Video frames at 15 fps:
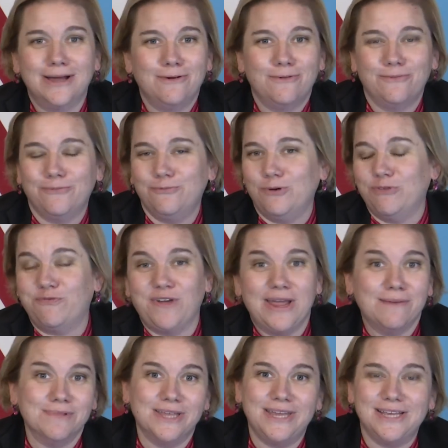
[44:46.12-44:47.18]
with
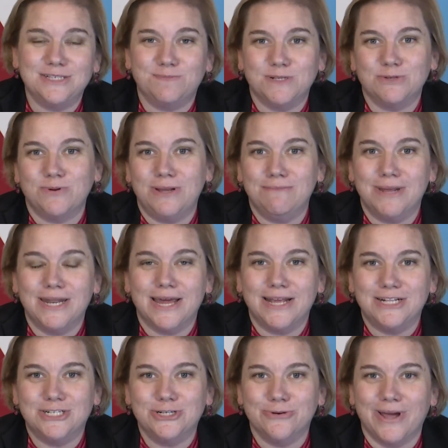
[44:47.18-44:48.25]
families between midnight
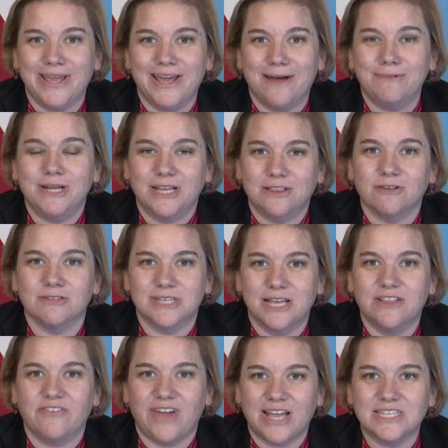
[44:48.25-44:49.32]
and 2 a.m. to get those
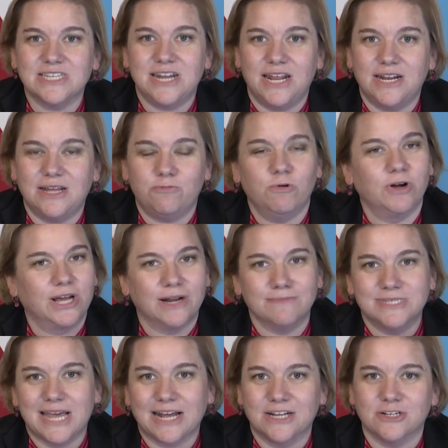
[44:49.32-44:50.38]
kids vaccinated. We'll get them
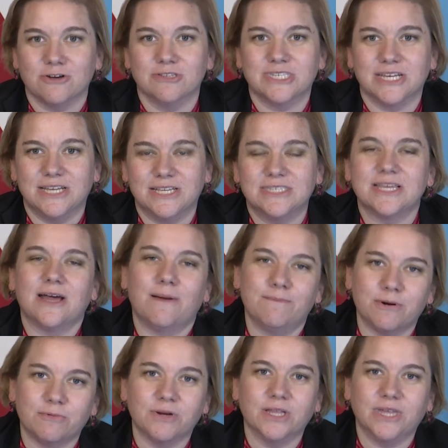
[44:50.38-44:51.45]
second doses.
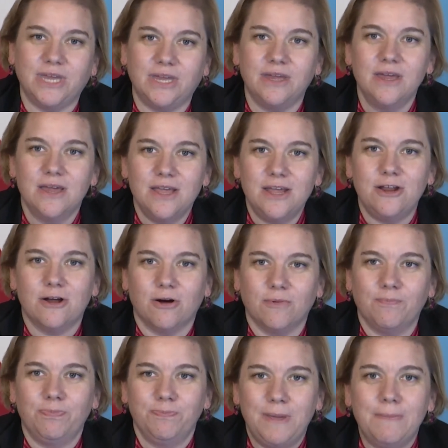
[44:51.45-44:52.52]
But really,
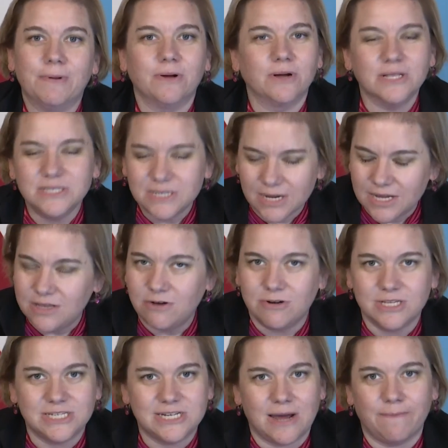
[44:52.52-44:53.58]
people continue
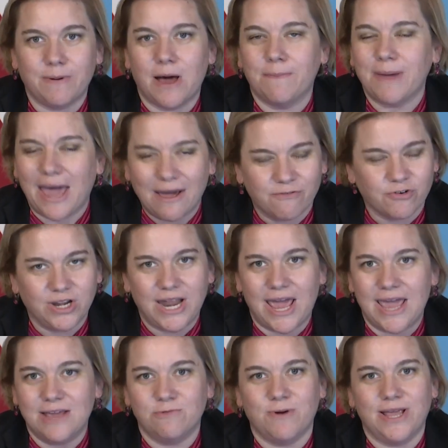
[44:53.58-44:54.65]
to step up every
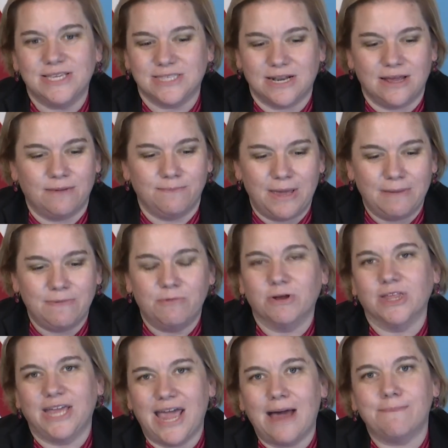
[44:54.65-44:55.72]
day in ways that make me
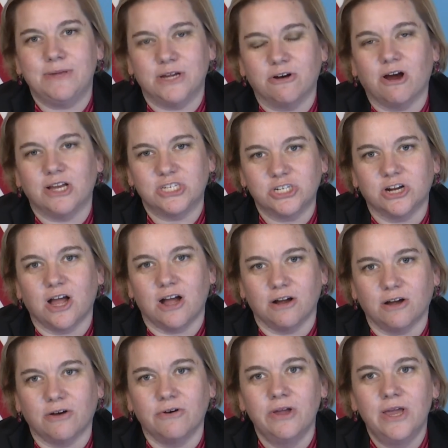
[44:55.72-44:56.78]
really happy across
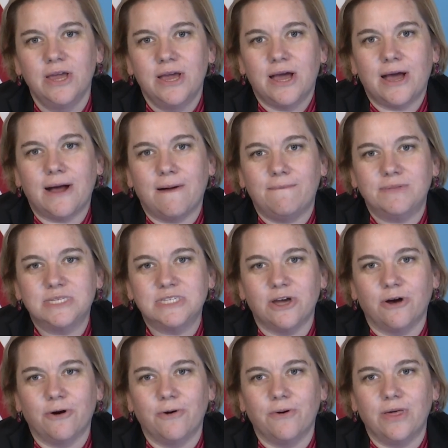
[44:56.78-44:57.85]
Chicago.
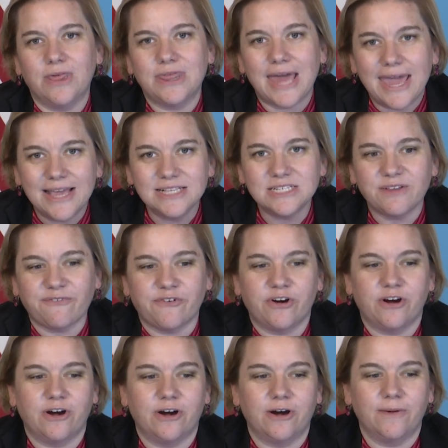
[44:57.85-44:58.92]
So thanks
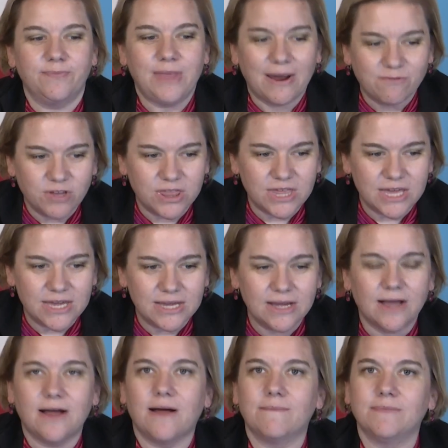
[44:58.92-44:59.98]
for everything.
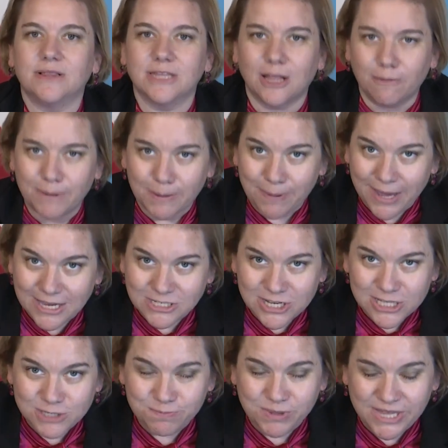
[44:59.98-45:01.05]
A little bit of
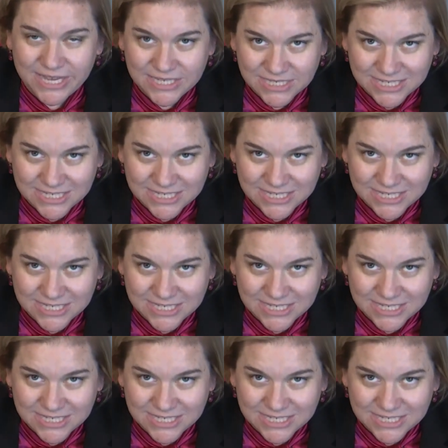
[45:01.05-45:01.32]
patience, please,